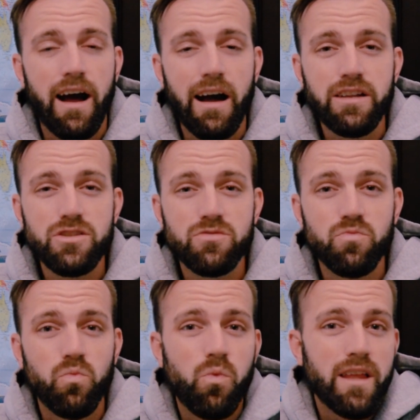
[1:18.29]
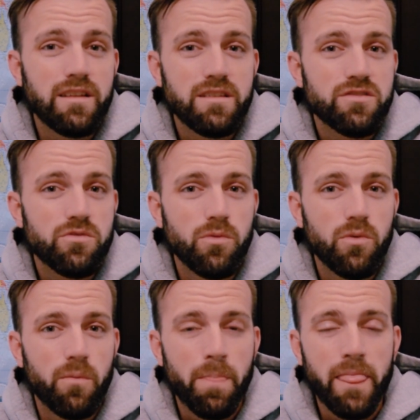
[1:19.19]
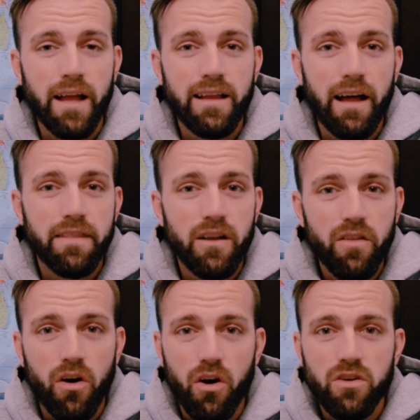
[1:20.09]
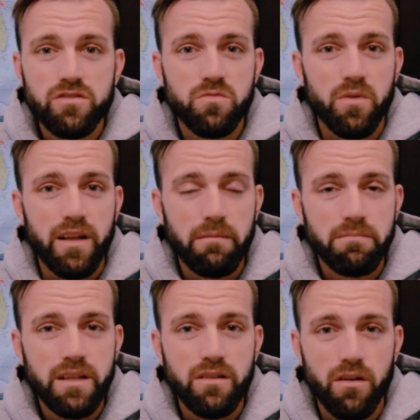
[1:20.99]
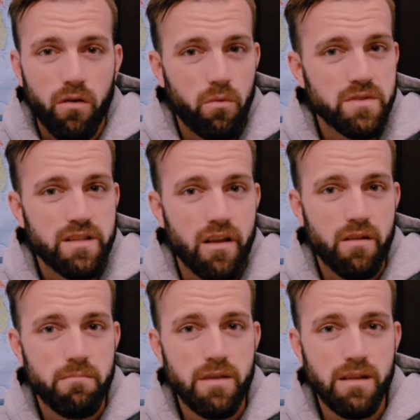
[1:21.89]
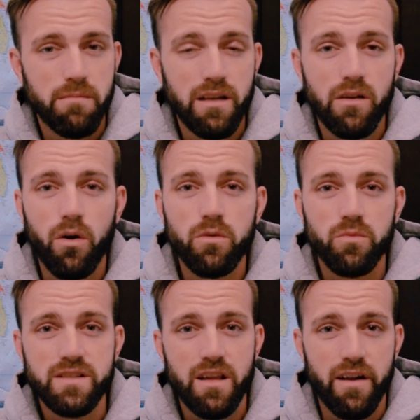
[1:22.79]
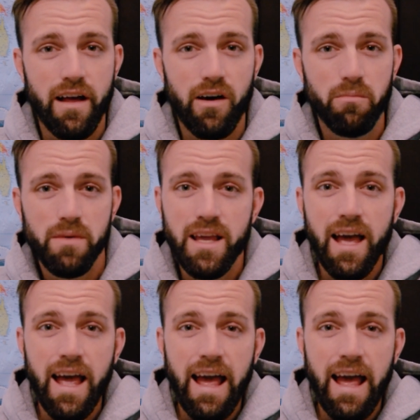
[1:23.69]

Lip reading: I just went to school. I got there, the halls were empty. No one was there to meet me. No one was there to help me.